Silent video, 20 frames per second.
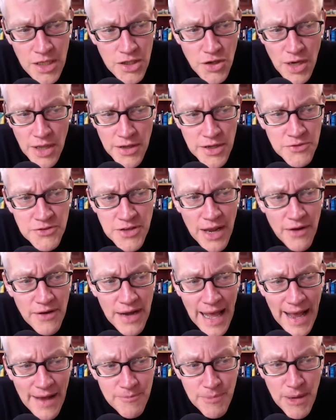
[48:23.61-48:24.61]
you know, you
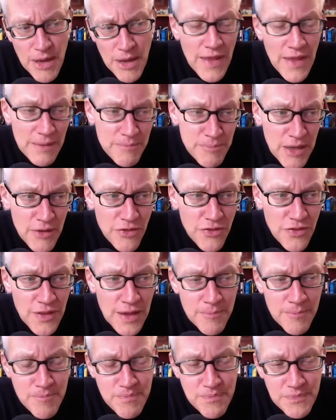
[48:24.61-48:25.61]
don't have both
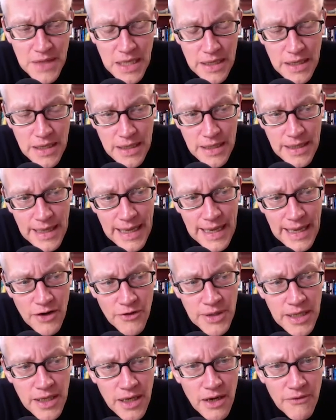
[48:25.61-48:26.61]

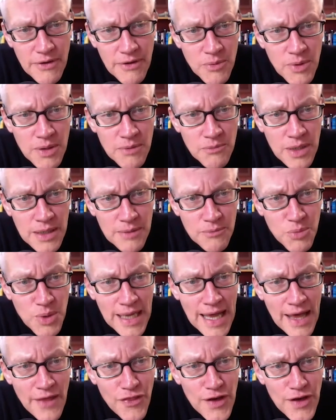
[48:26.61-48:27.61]
Hitler and Goering were
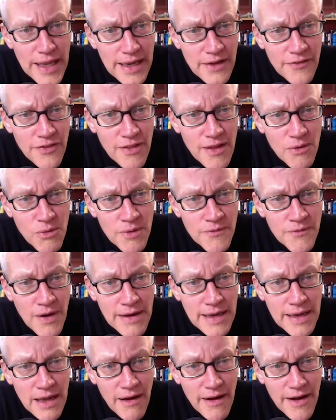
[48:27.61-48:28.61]
Catholic, and so were
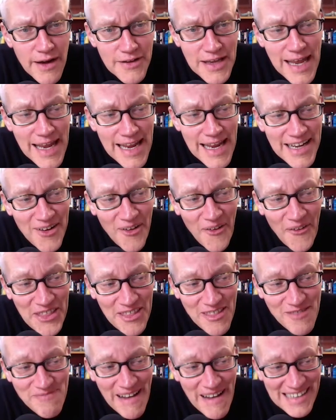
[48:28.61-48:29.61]
very kind of keen on the
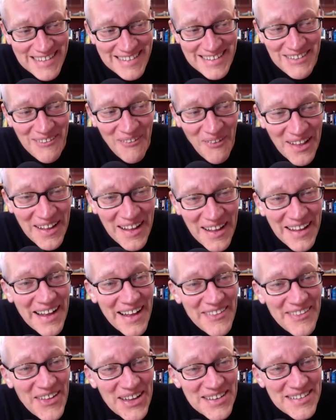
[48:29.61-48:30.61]
spectacle
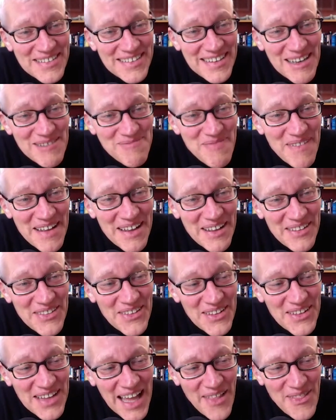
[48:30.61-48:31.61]
that that
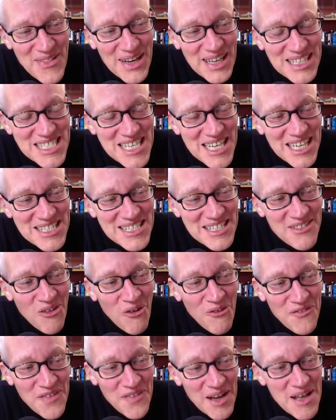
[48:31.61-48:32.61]
the Catholic churches
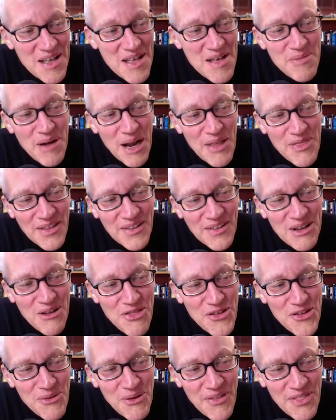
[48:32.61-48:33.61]
offer. But I think
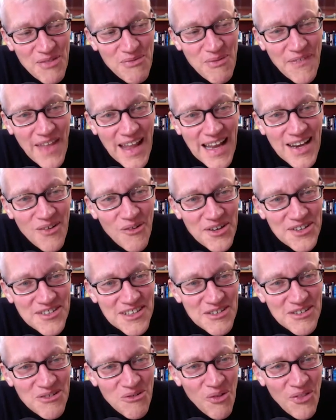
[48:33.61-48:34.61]
Lutherans, when they
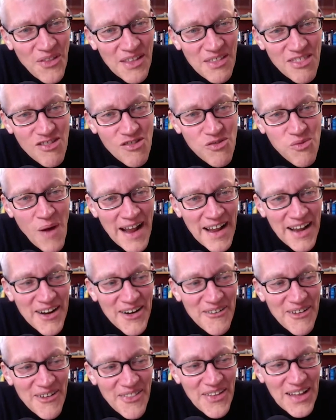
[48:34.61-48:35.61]
looked at all the
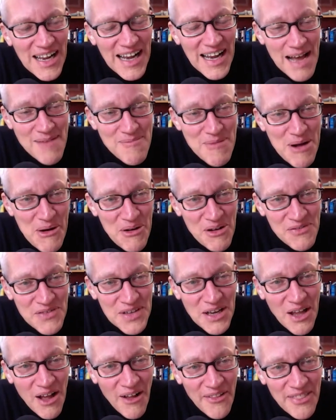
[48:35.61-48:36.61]
swagger and the glamour
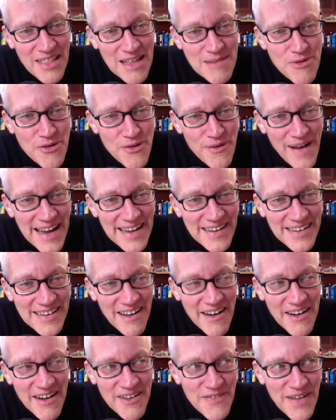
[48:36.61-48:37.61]
of a Nazi parade,
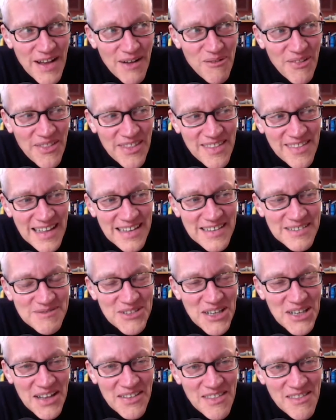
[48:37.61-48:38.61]
kind of felt, well, this is,
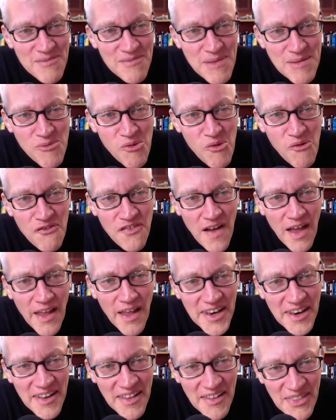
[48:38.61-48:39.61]
you know, this is a bit more
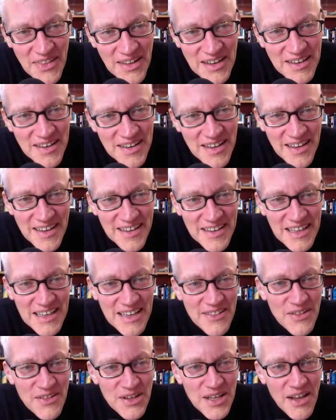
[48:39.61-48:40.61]
fun than
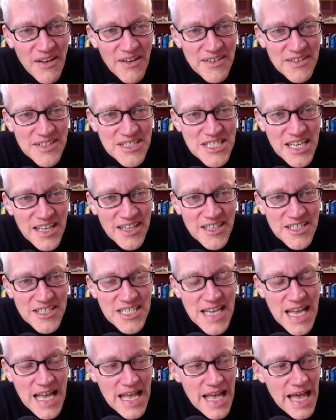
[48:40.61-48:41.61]
going to
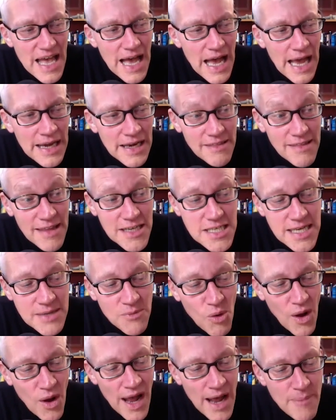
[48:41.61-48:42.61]
church. And
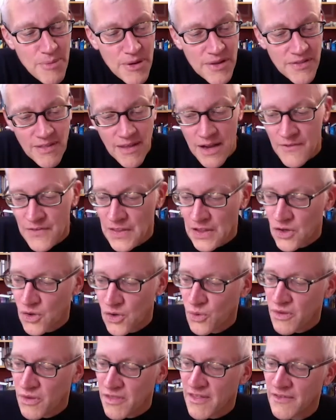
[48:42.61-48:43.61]
essentially, what happens over the
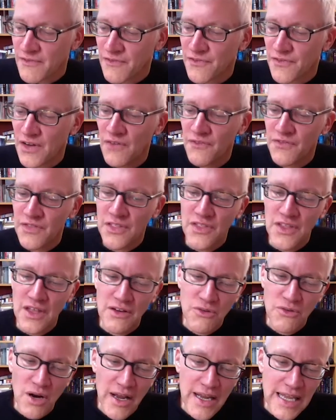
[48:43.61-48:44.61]
course of the
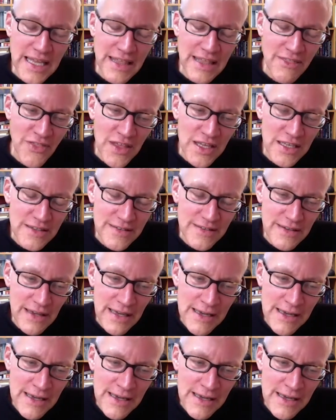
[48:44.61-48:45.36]
Third Reich is that